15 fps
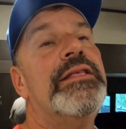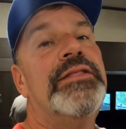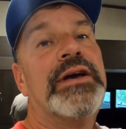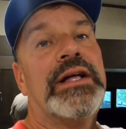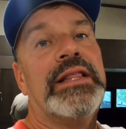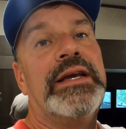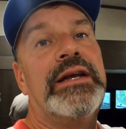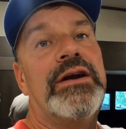the
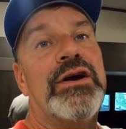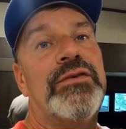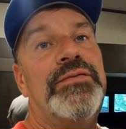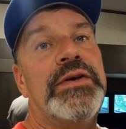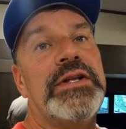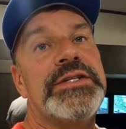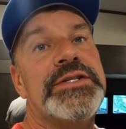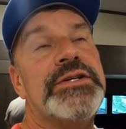clean air
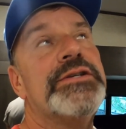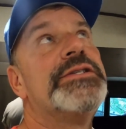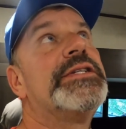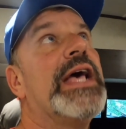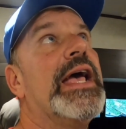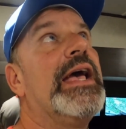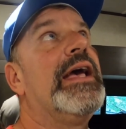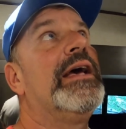
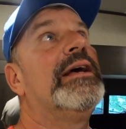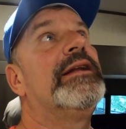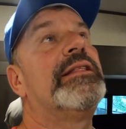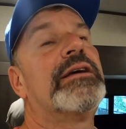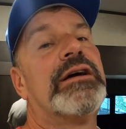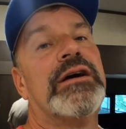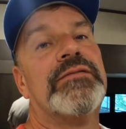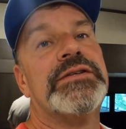filters and
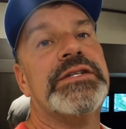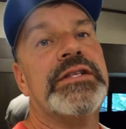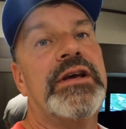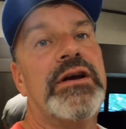the covers of